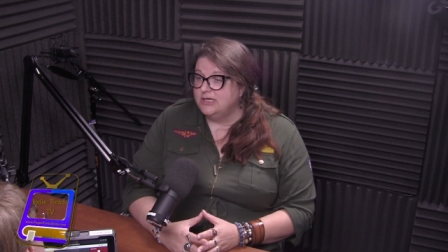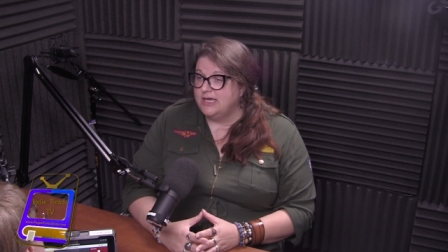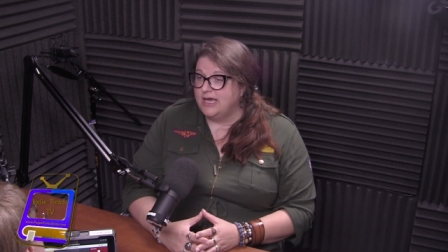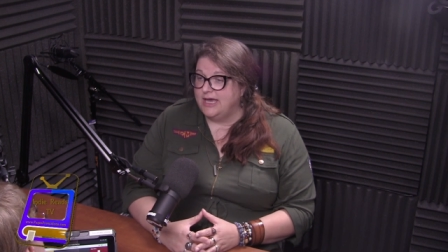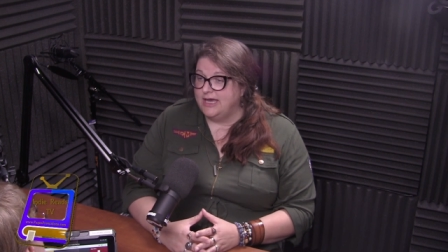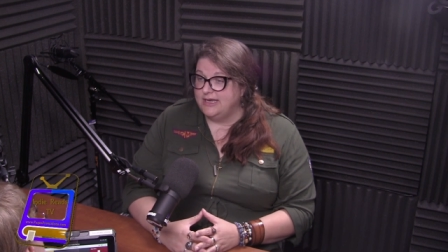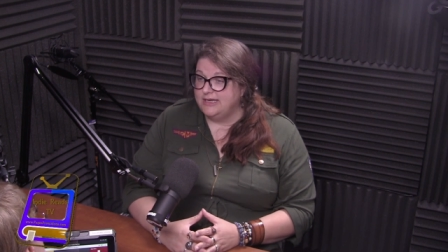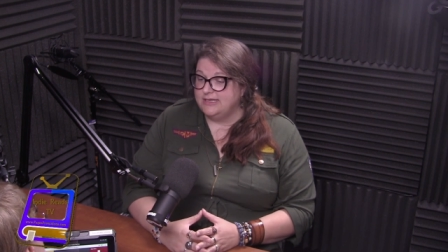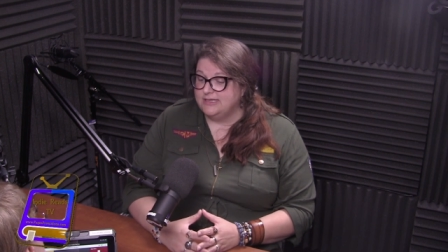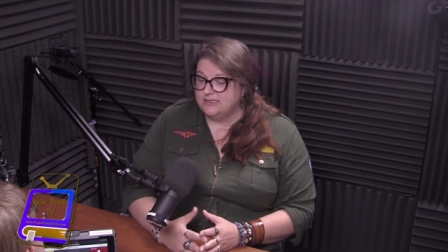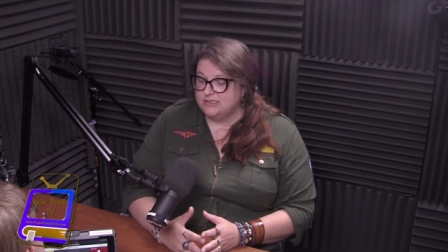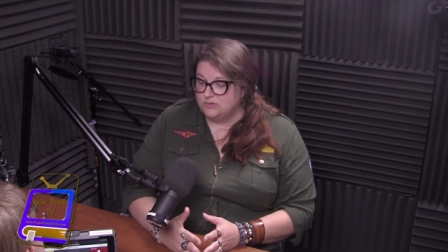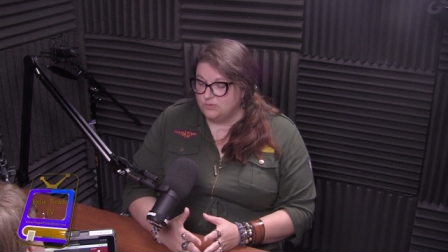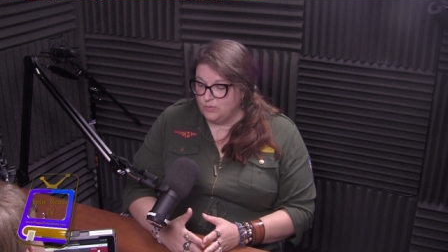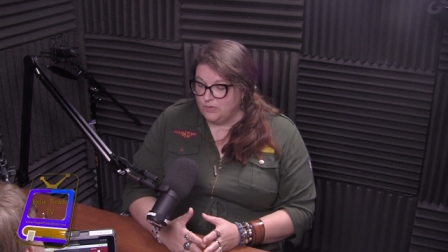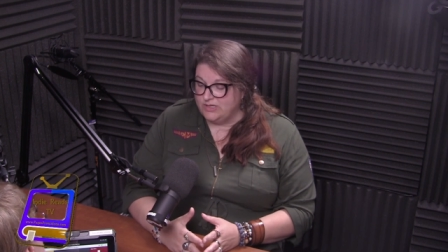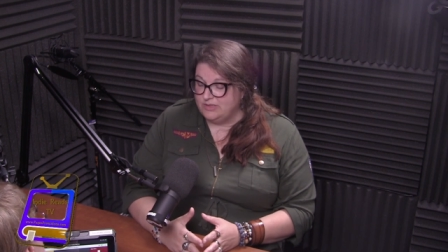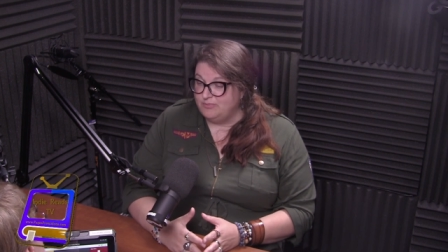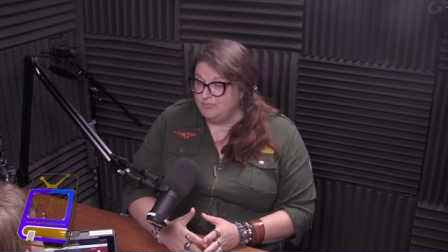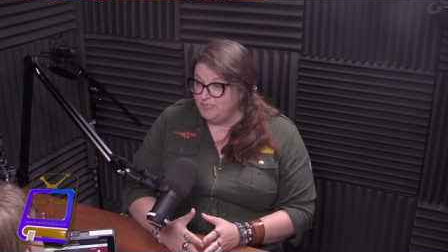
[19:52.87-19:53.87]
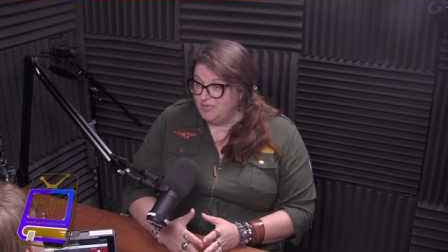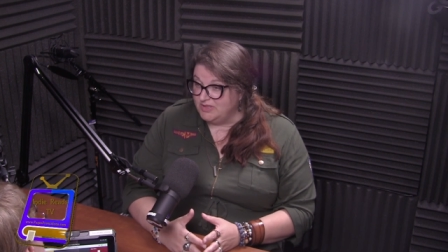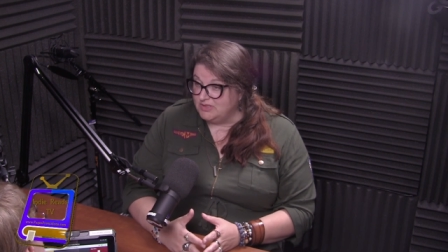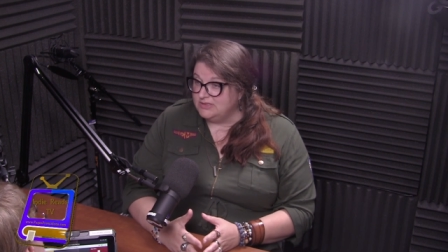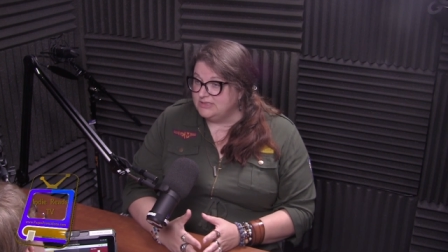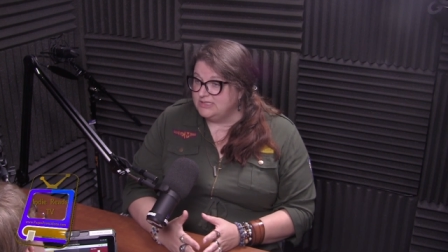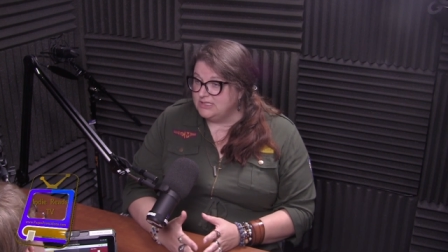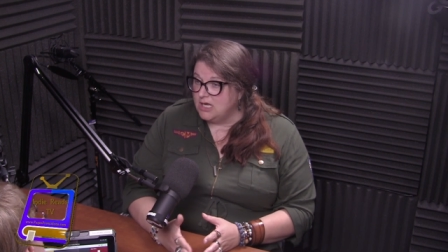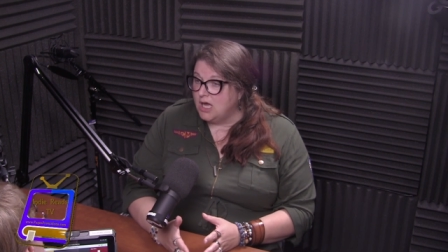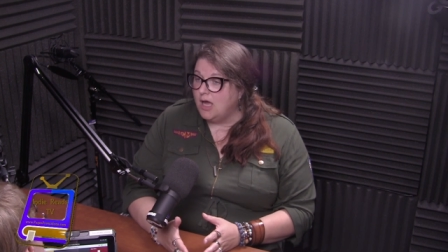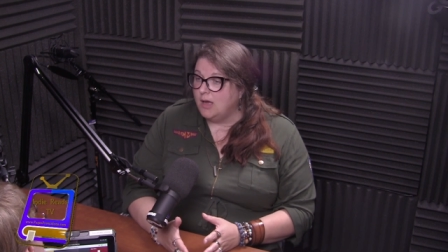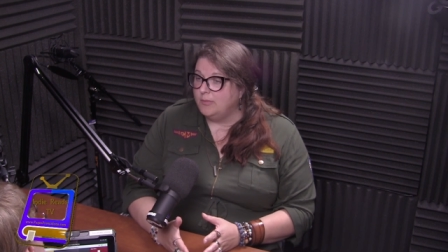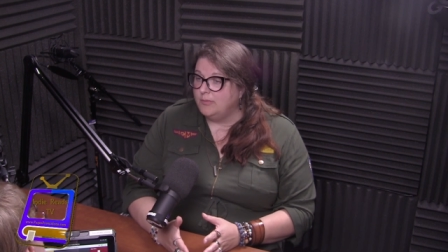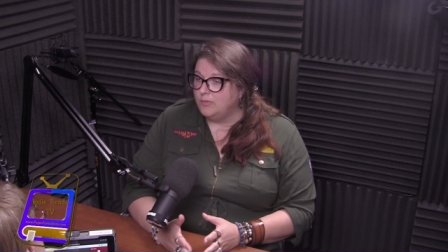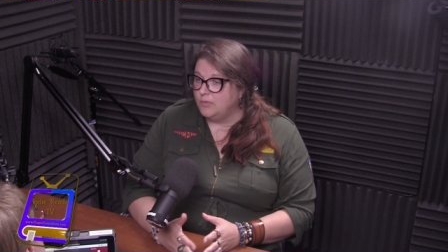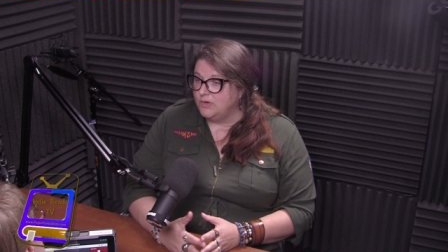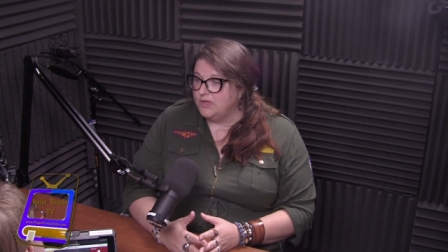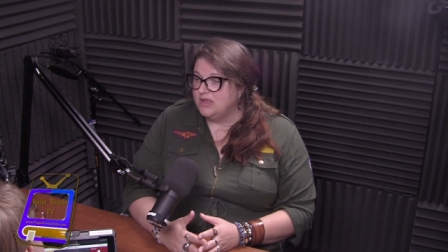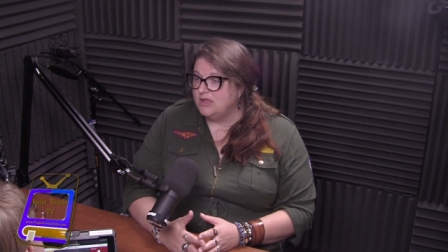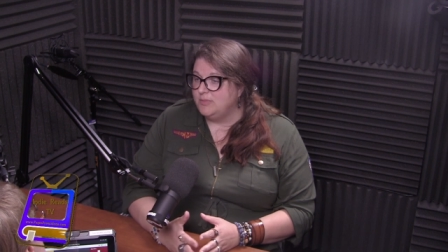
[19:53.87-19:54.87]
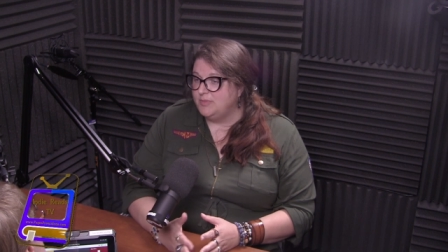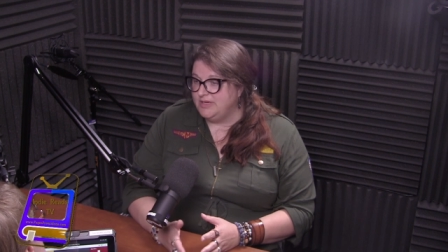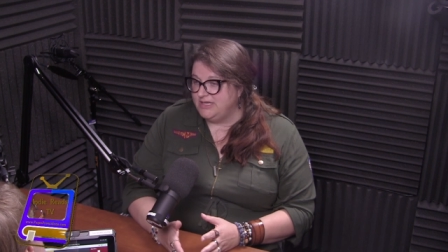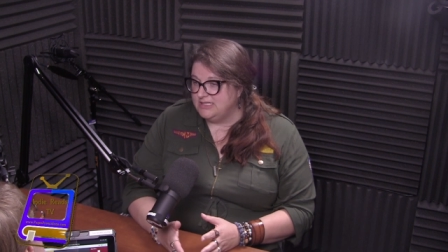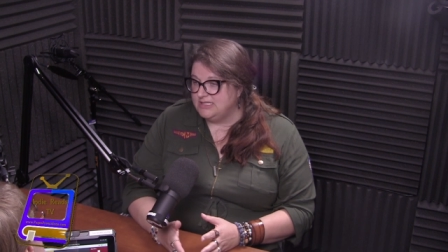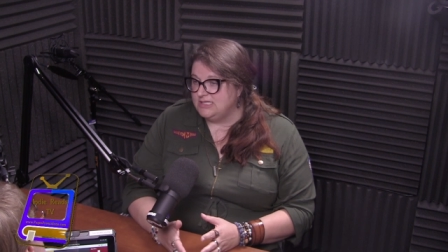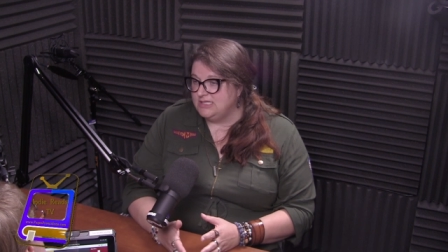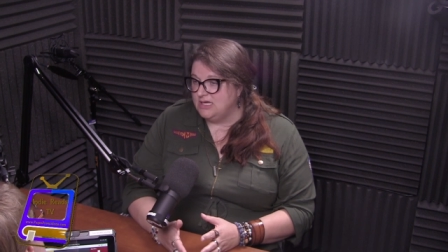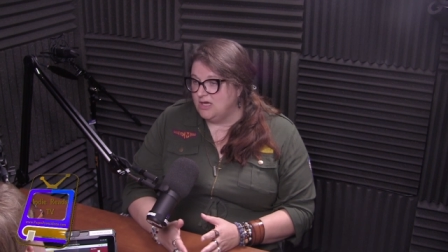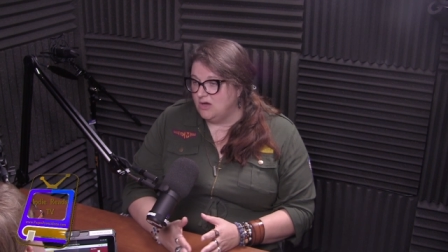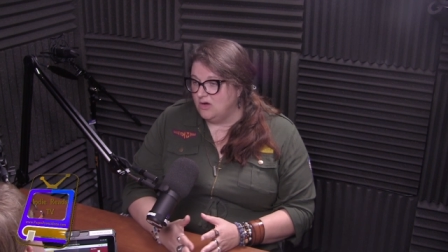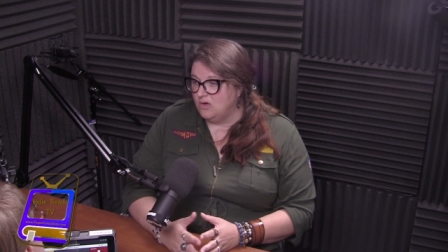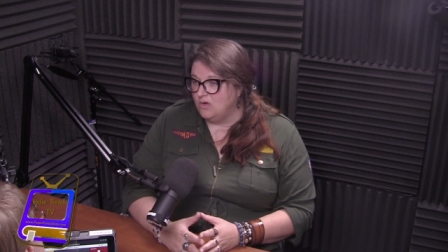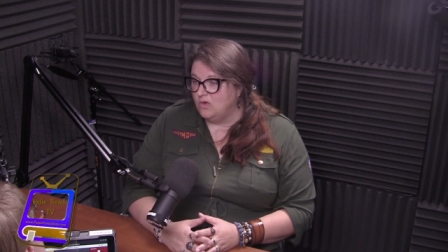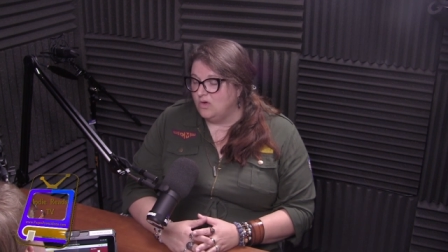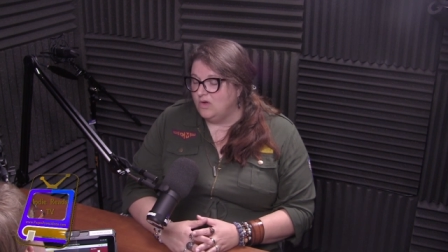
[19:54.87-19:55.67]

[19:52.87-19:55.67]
and it, we'd build it up with the PTO.